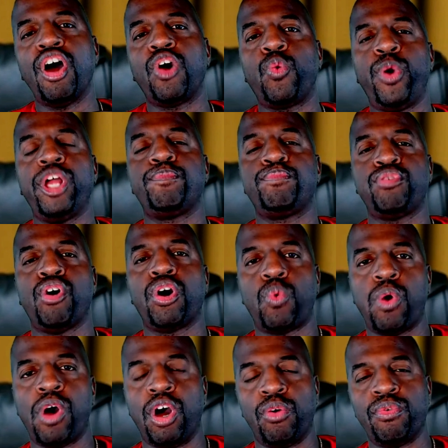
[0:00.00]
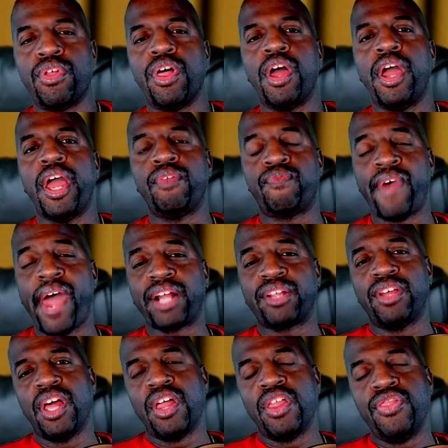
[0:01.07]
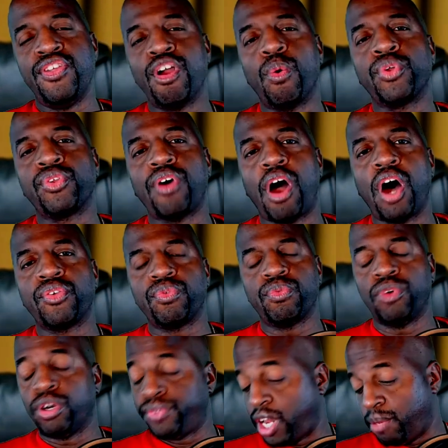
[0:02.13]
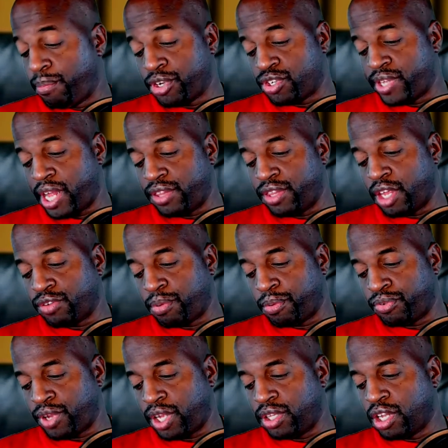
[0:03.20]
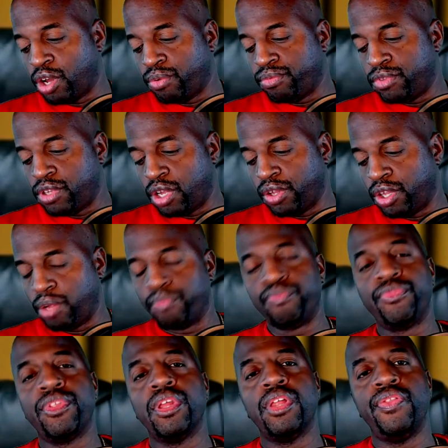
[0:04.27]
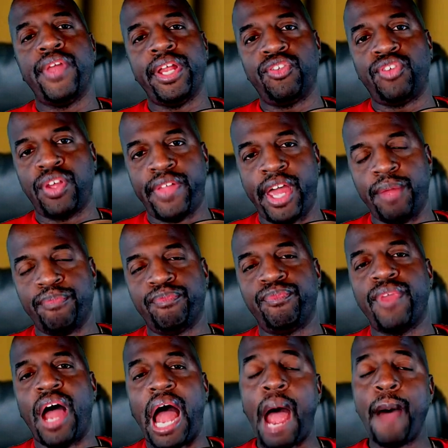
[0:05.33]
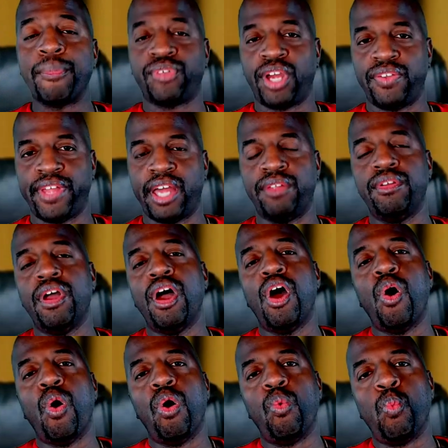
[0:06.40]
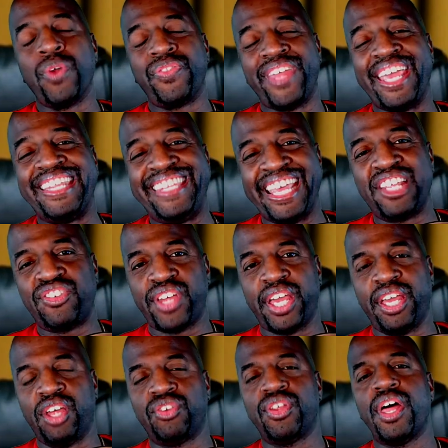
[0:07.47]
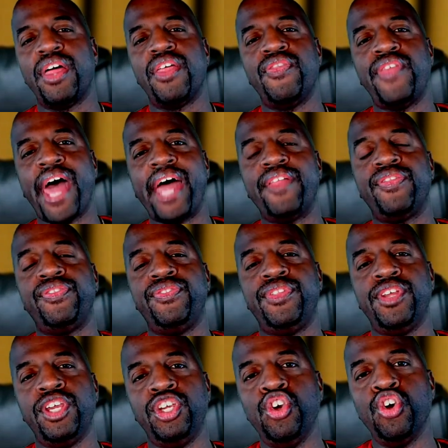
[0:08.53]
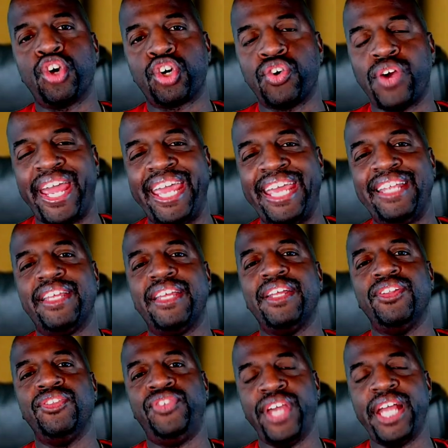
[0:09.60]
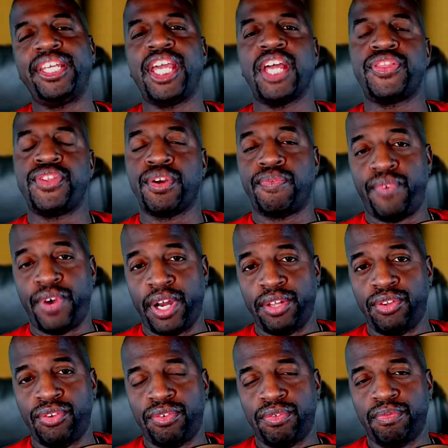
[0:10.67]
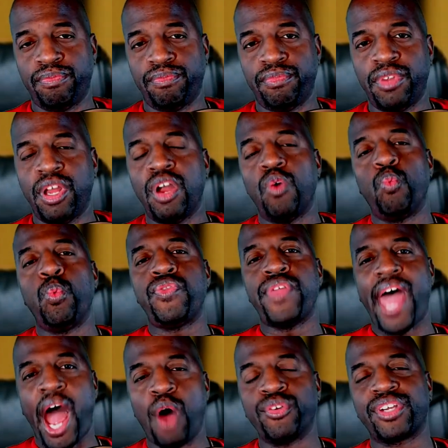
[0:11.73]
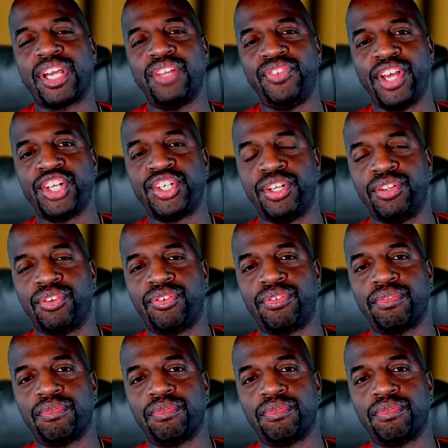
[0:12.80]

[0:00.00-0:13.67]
quid pro quo. In fact, there was all well, they didn't mention that necessarily. No, no, no, no. They didn't say that. I'm saying that. What they did say is that the Ukraine did get their funds without conditions.